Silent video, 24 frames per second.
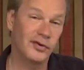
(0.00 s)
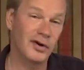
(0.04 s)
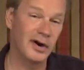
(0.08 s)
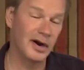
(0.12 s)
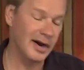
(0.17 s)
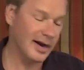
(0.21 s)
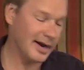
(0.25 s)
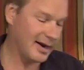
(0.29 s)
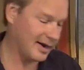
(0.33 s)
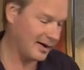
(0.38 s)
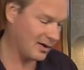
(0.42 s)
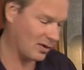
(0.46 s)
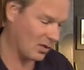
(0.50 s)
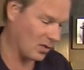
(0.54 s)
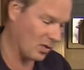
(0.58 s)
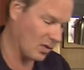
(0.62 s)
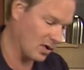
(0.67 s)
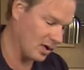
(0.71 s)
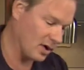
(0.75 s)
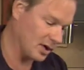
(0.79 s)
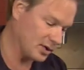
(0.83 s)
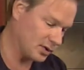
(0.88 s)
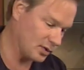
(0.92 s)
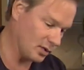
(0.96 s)
fry
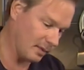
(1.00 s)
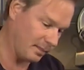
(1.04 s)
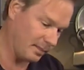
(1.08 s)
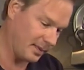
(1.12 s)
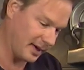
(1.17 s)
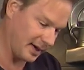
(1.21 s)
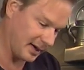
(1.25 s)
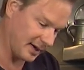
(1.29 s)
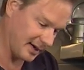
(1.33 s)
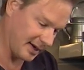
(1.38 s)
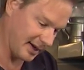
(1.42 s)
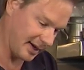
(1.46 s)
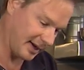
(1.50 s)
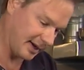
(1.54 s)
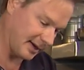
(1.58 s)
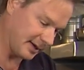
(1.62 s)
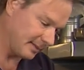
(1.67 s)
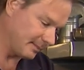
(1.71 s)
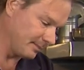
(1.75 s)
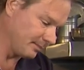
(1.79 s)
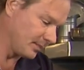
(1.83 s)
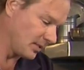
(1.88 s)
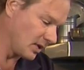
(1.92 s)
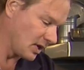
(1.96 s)
or to a picnic.
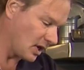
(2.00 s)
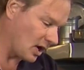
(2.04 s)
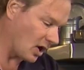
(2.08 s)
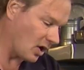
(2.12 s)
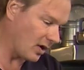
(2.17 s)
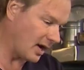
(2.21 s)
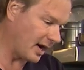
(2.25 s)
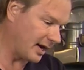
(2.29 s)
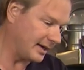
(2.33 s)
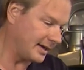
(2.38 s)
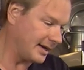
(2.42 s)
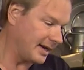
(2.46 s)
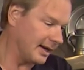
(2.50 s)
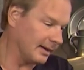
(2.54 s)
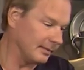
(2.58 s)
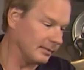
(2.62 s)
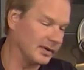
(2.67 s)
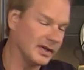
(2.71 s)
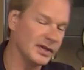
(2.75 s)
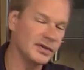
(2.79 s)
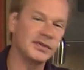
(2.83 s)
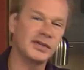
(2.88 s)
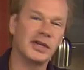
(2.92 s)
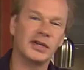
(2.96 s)
All right, now
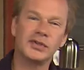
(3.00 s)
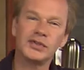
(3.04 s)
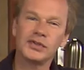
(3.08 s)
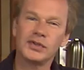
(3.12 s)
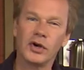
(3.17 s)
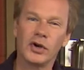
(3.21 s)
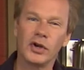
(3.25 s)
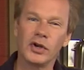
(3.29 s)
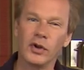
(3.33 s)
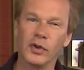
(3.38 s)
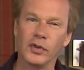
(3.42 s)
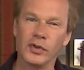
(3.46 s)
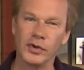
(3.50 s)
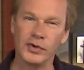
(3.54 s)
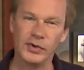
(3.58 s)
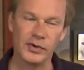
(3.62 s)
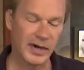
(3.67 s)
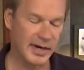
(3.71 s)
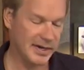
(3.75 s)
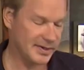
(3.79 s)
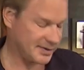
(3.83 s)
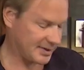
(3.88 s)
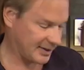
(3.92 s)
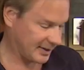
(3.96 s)
let's get started on the
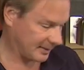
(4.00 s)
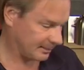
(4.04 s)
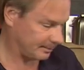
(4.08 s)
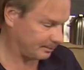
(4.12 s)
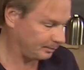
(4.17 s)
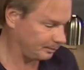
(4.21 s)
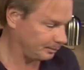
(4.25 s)
dressing.